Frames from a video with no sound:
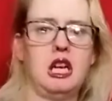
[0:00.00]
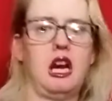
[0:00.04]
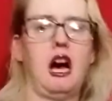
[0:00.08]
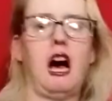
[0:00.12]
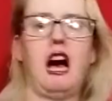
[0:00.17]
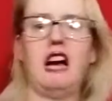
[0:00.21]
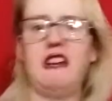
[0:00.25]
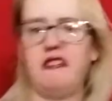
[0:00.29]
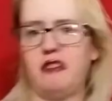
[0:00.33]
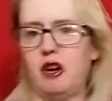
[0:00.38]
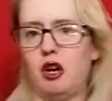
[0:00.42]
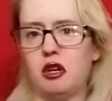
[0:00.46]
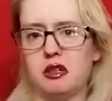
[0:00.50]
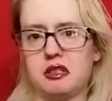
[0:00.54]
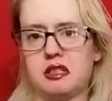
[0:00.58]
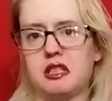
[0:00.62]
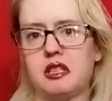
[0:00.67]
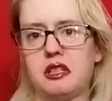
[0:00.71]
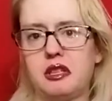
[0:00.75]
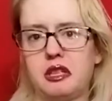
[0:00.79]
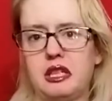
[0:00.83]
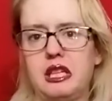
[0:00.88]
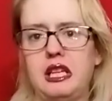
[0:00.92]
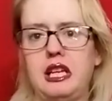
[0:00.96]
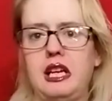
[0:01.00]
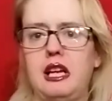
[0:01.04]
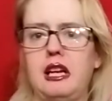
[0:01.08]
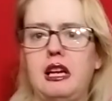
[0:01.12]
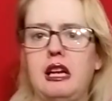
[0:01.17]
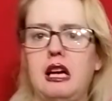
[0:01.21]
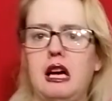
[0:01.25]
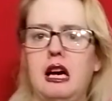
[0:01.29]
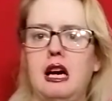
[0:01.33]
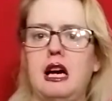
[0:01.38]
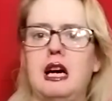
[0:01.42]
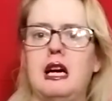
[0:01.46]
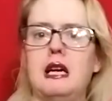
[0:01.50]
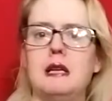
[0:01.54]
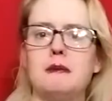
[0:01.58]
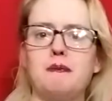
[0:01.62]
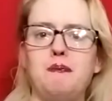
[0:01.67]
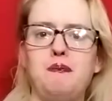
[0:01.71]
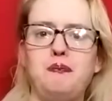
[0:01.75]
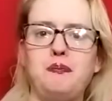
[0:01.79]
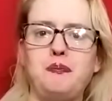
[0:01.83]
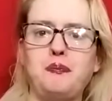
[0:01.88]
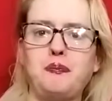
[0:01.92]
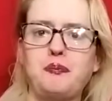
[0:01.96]
I've also seen
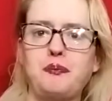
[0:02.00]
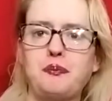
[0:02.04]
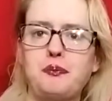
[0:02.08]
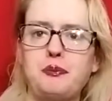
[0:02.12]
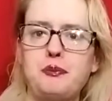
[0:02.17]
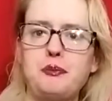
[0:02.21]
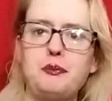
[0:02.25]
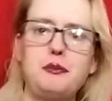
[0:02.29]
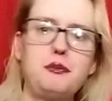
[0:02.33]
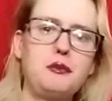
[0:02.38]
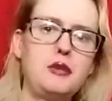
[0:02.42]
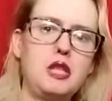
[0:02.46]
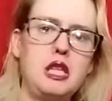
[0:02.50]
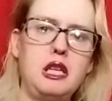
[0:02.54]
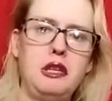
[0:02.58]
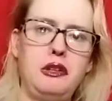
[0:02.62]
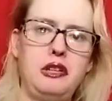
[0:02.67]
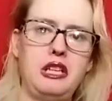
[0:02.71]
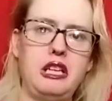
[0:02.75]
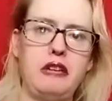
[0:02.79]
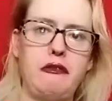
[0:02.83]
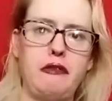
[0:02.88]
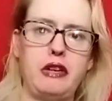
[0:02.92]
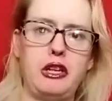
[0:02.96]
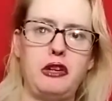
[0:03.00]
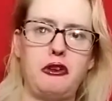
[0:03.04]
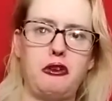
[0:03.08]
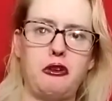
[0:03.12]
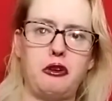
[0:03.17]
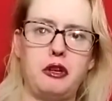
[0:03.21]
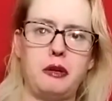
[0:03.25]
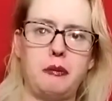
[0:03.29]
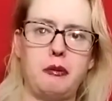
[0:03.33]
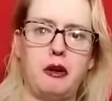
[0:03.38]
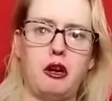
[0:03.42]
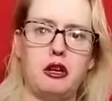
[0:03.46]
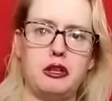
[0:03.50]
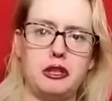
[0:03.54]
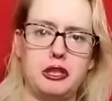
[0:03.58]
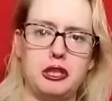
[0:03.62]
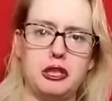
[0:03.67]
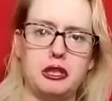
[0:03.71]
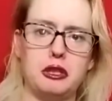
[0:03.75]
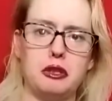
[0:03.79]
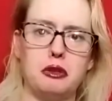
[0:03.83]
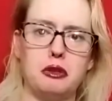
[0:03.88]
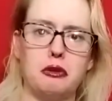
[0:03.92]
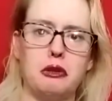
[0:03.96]
um, The Avengers Part
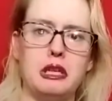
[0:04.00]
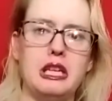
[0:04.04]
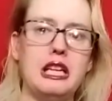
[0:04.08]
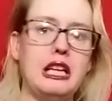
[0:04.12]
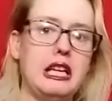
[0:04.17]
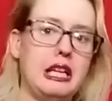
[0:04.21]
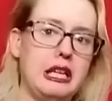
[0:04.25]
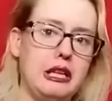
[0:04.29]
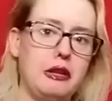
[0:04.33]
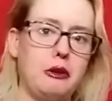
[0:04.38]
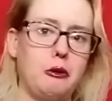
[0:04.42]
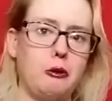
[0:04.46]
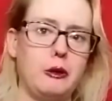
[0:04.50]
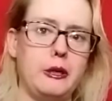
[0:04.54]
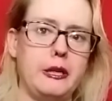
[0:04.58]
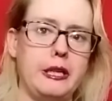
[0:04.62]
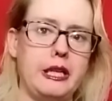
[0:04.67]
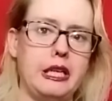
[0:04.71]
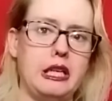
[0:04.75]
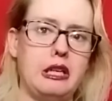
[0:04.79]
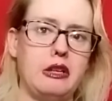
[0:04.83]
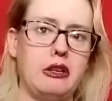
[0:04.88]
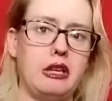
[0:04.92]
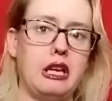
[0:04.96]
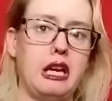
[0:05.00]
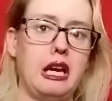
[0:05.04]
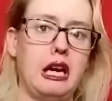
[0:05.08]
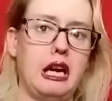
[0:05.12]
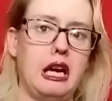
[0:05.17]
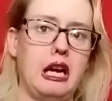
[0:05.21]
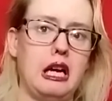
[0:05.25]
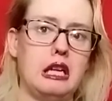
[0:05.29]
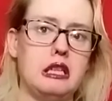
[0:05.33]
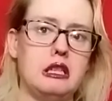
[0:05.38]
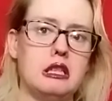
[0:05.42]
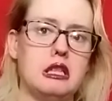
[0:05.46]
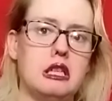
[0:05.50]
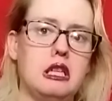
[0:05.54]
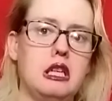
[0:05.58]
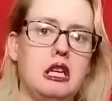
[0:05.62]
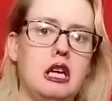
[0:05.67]
2 in 3D, and